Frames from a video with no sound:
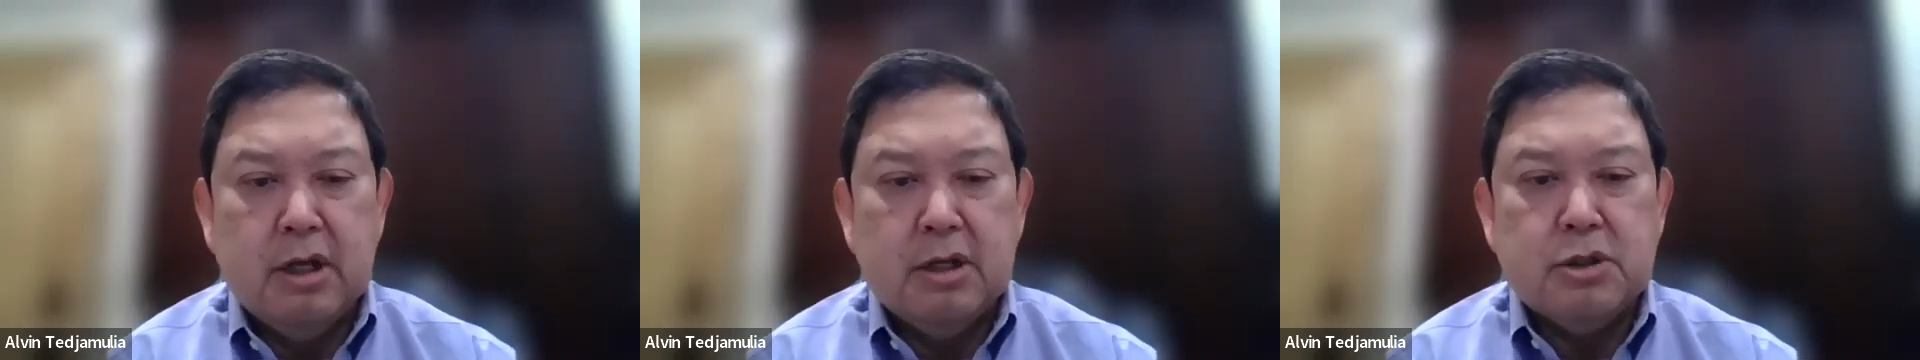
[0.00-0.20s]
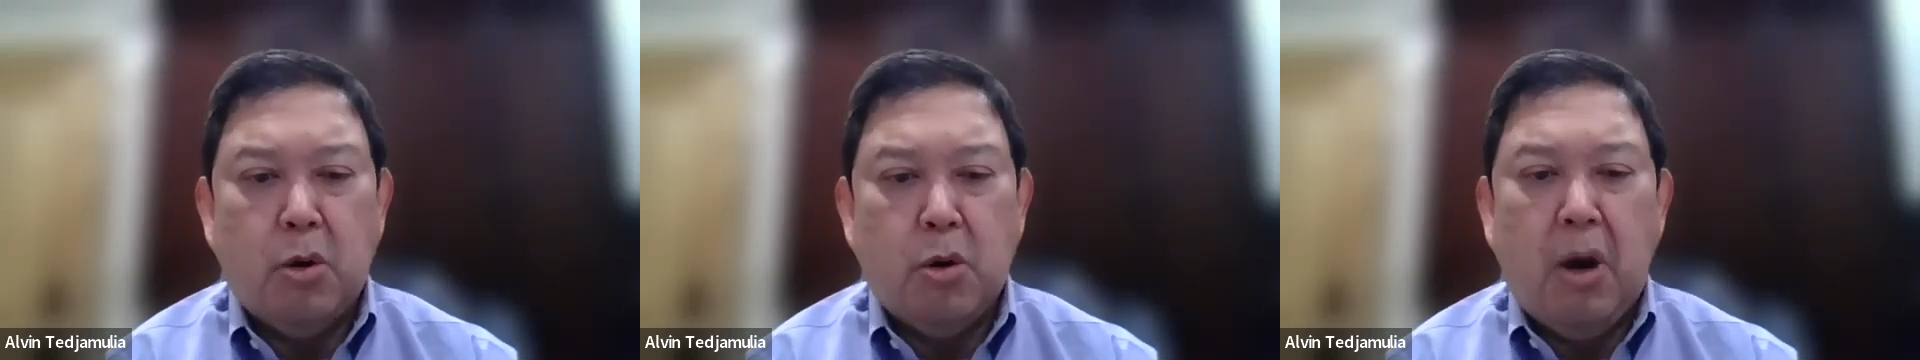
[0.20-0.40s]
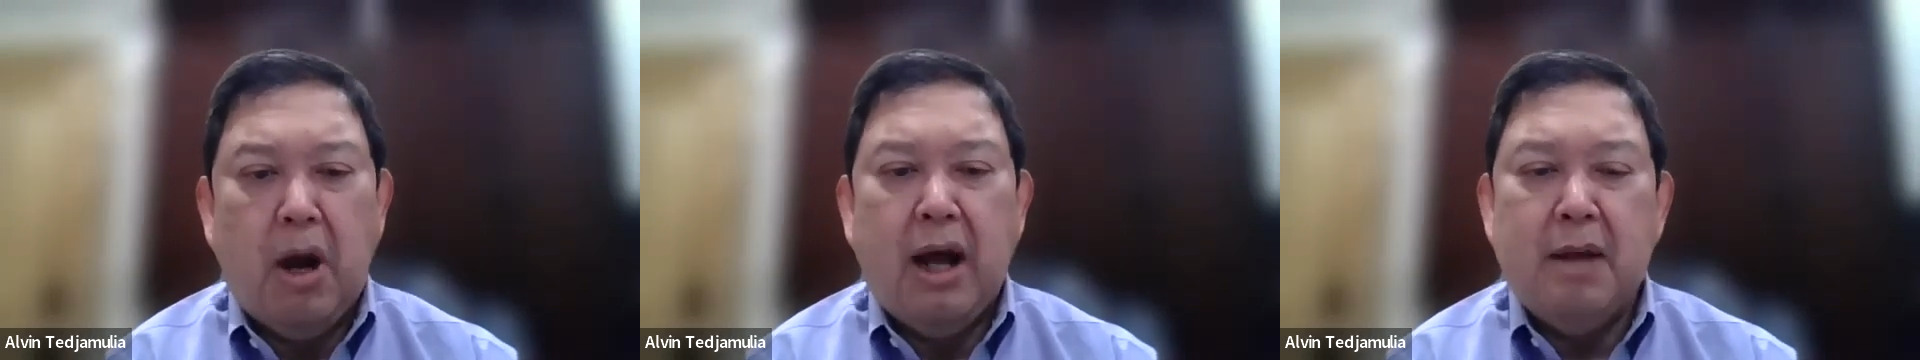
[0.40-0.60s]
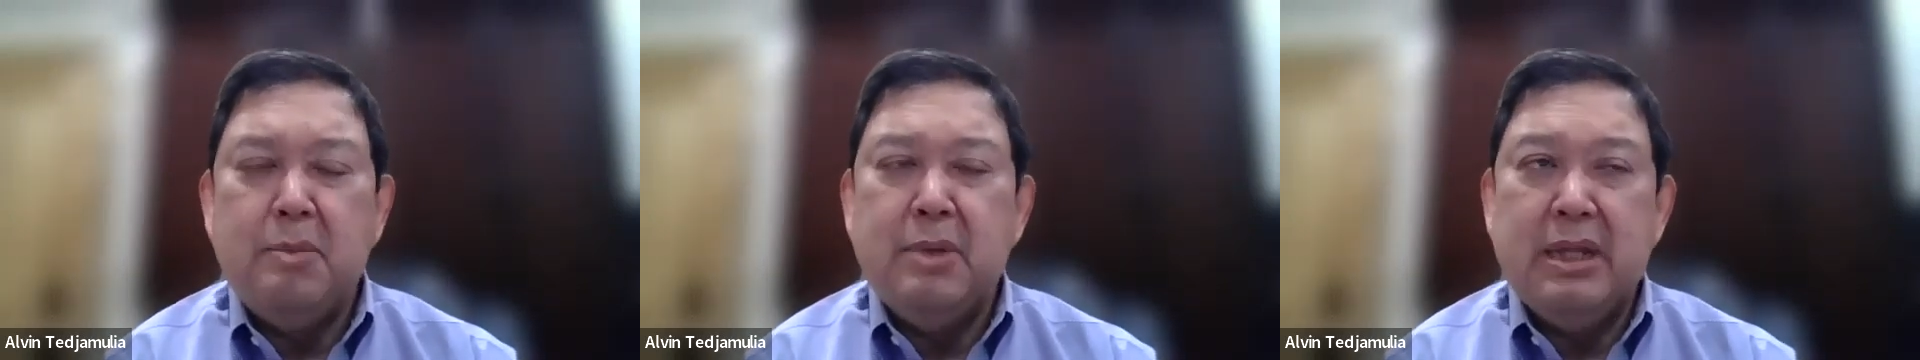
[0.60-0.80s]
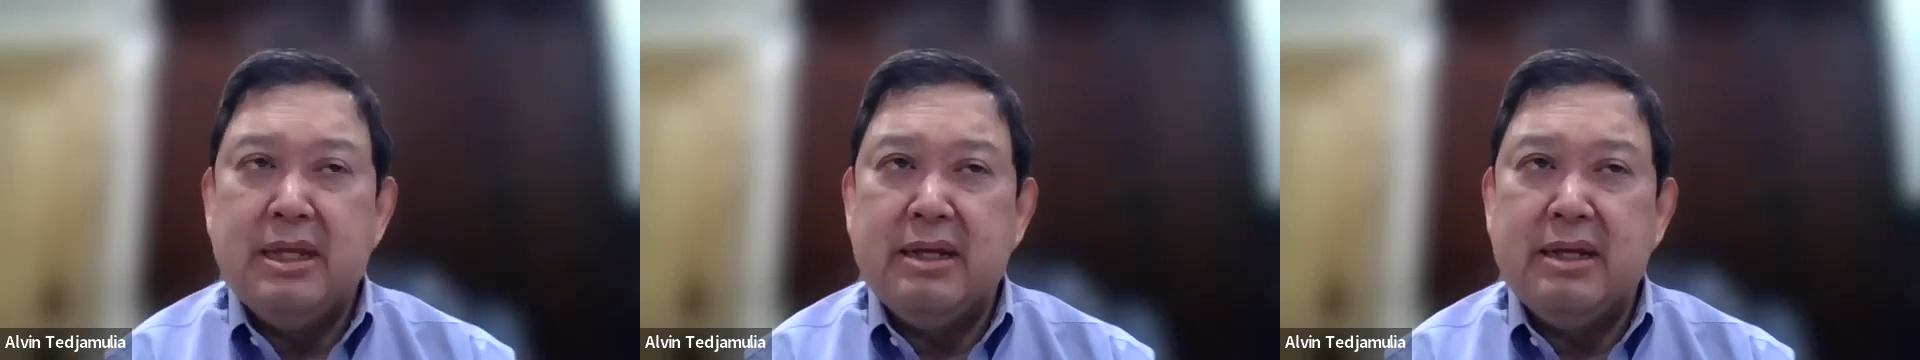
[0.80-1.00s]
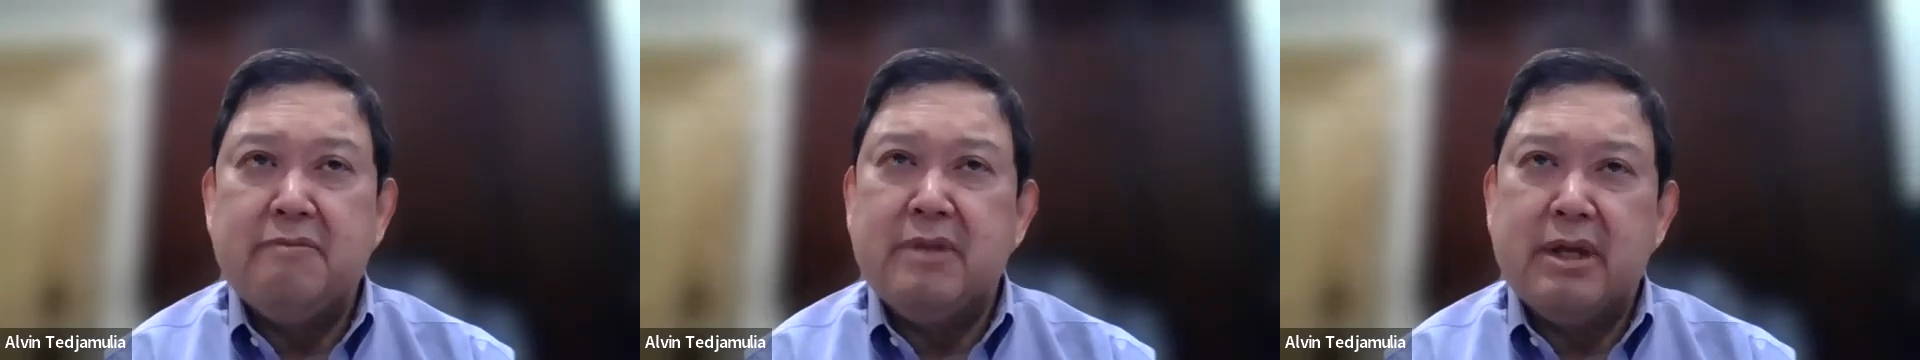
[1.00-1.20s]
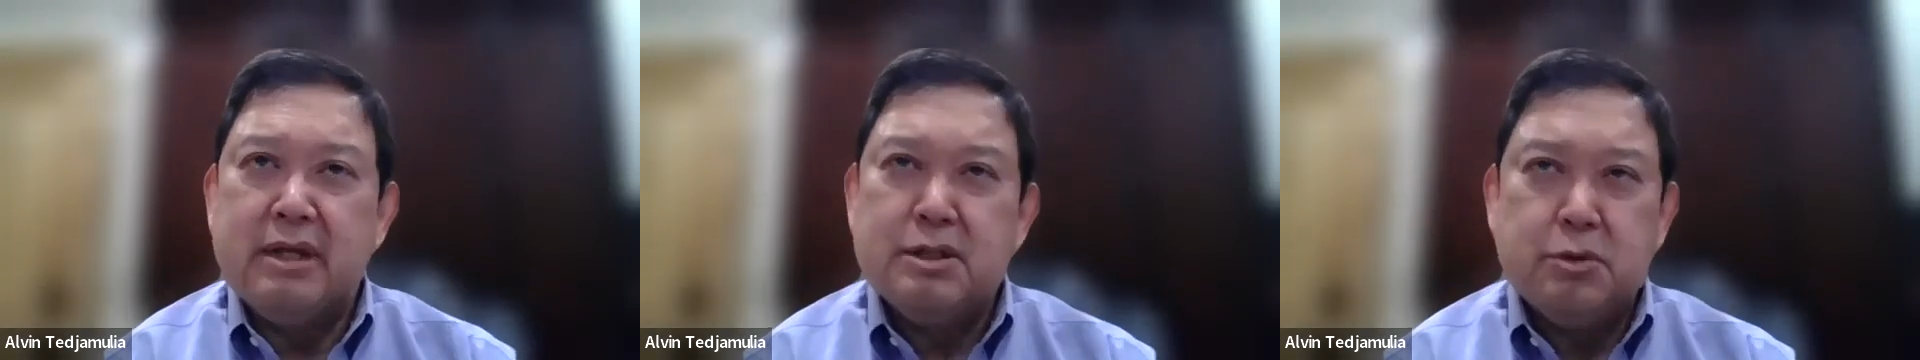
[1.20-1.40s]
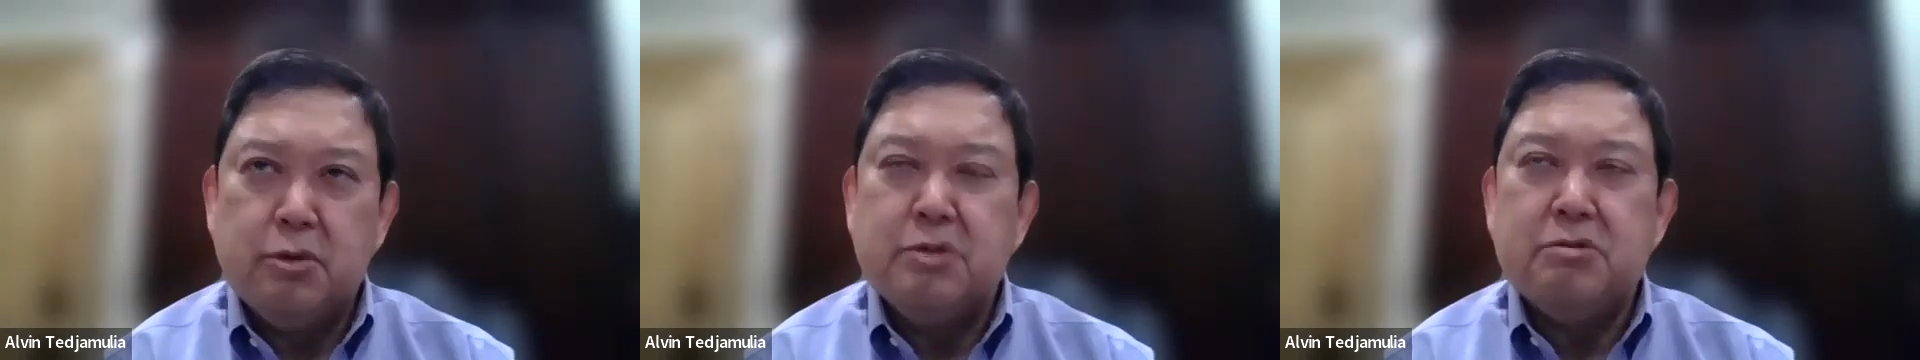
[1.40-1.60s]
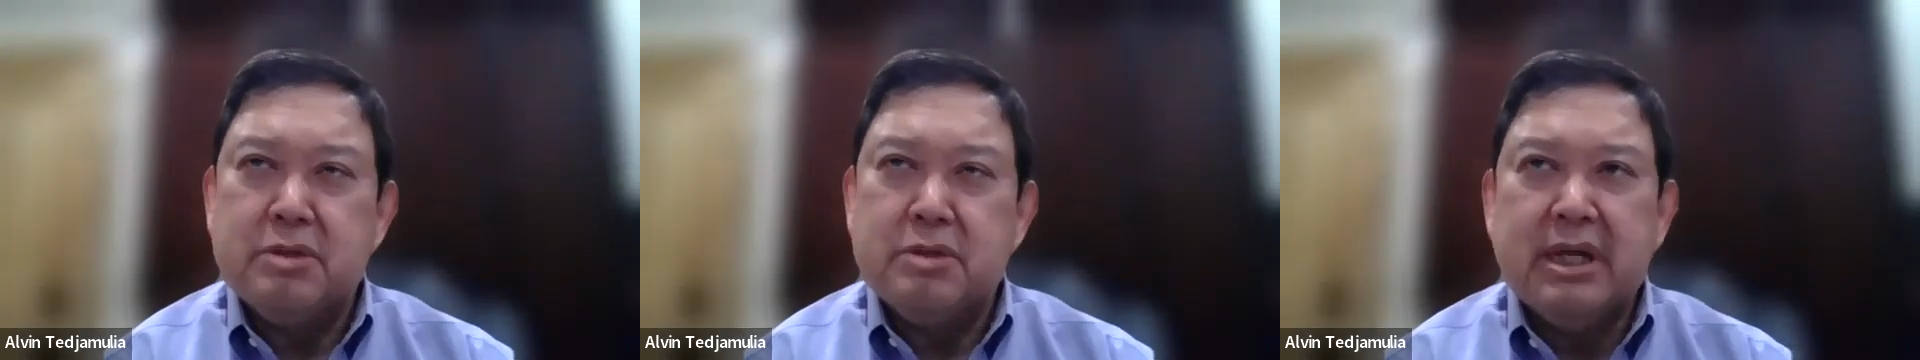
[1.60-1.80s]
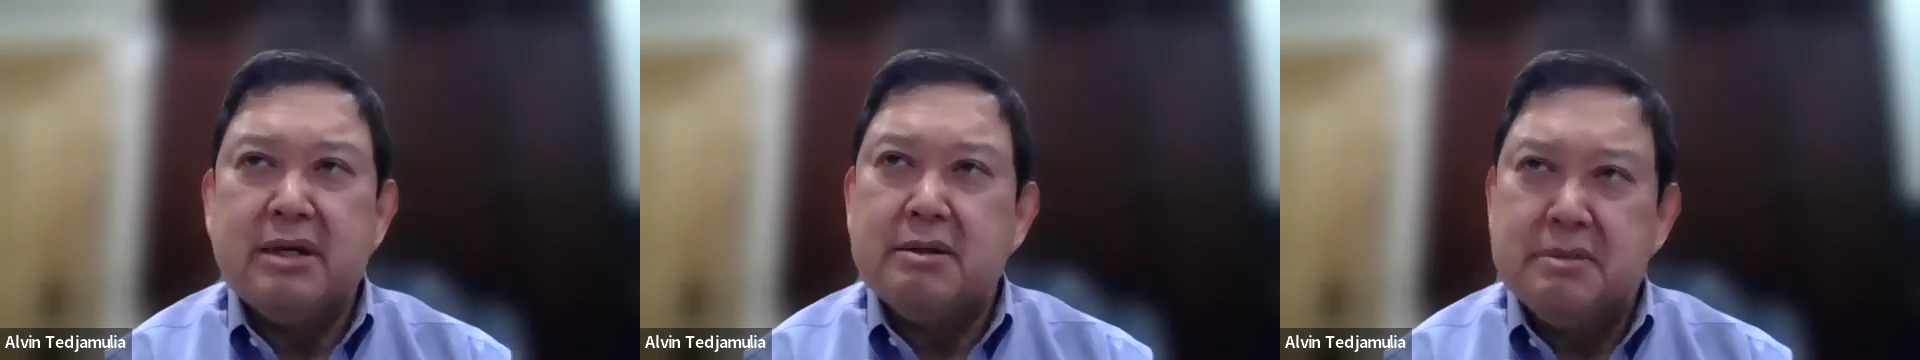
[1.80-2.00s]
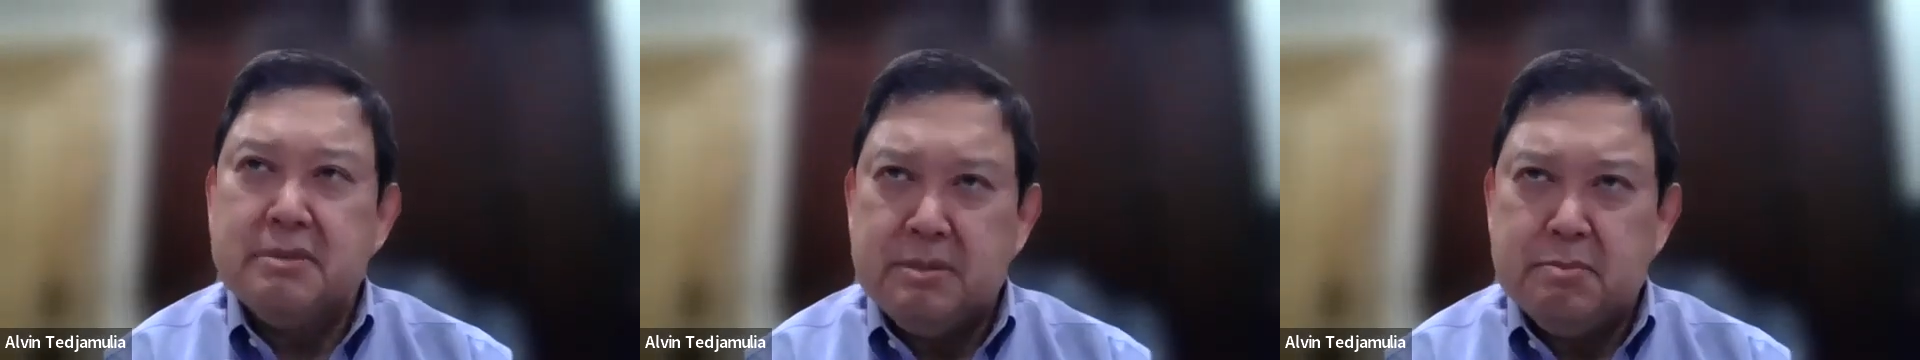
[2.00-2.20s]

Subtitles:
So I believe that it's going to take